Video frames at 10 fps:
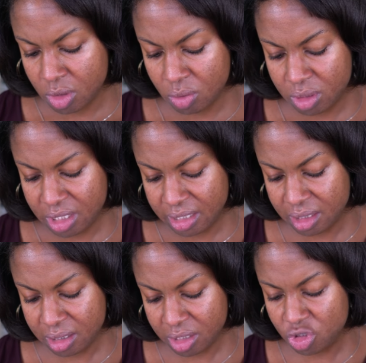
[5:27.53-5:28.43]
it says
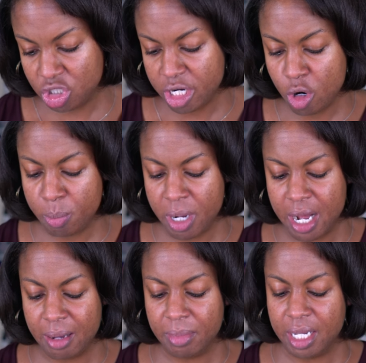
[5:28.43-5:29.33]
it's a gel
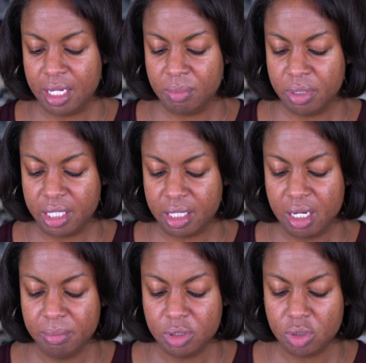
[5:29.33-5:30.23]
pomade, but it
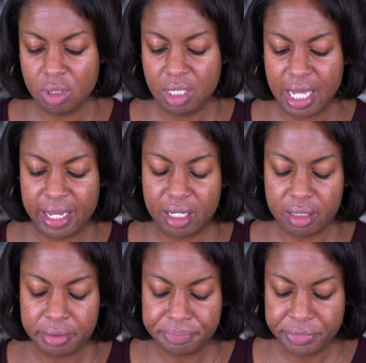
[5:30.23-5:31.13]
comes
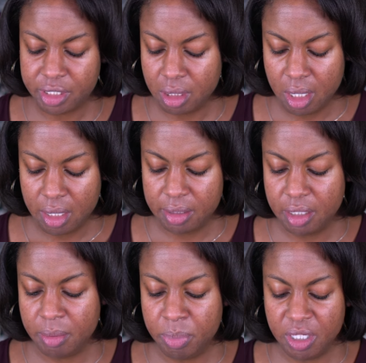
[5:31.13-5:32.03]
like
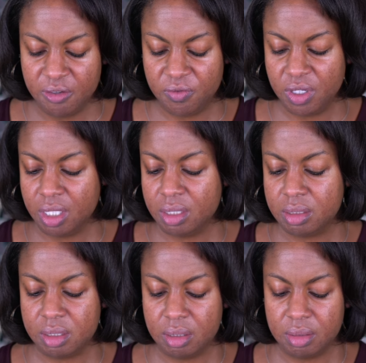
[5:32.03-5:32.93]
the
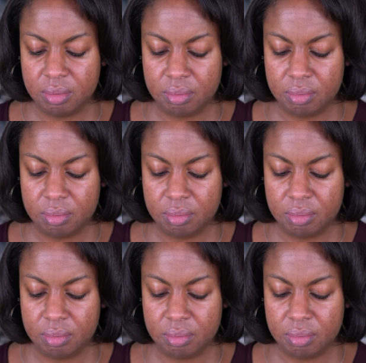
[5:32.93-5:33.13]
Benefit,